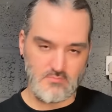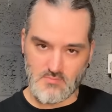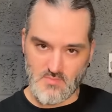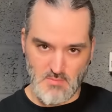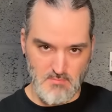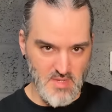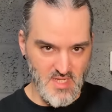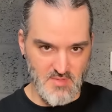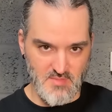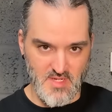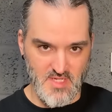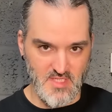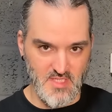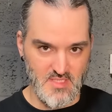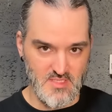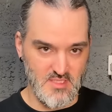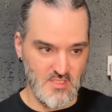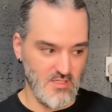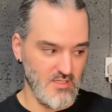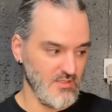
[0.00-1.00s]
many, many
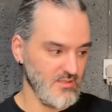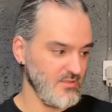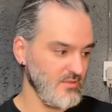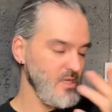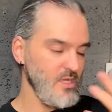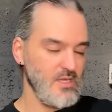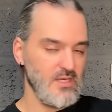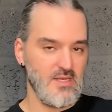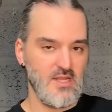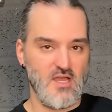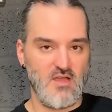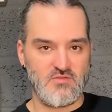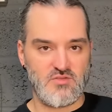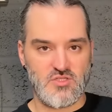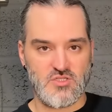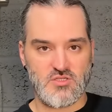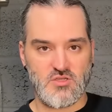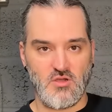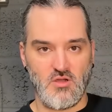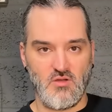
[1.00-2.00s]
years ago. Now I've
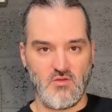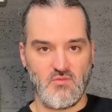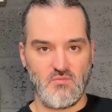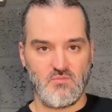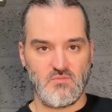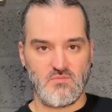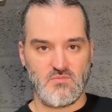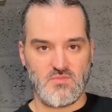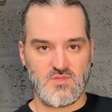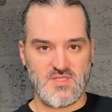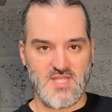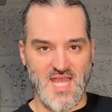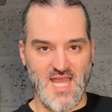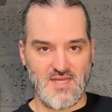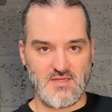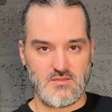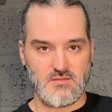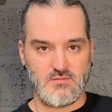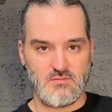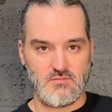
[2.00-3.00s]
just got
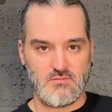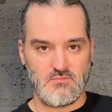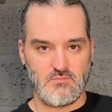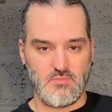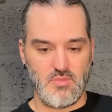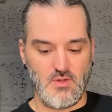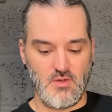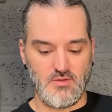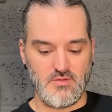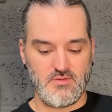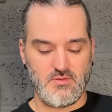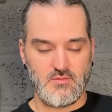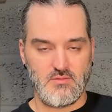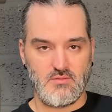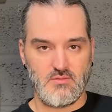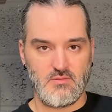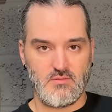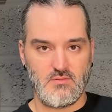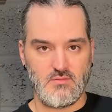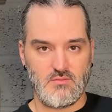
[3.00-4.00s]
dad bod
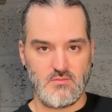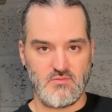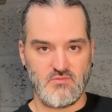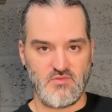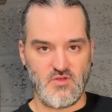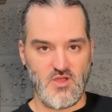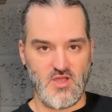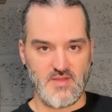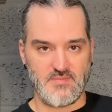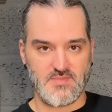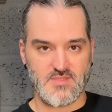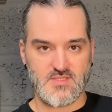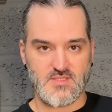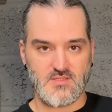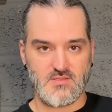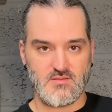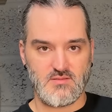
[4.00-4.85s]
vibes.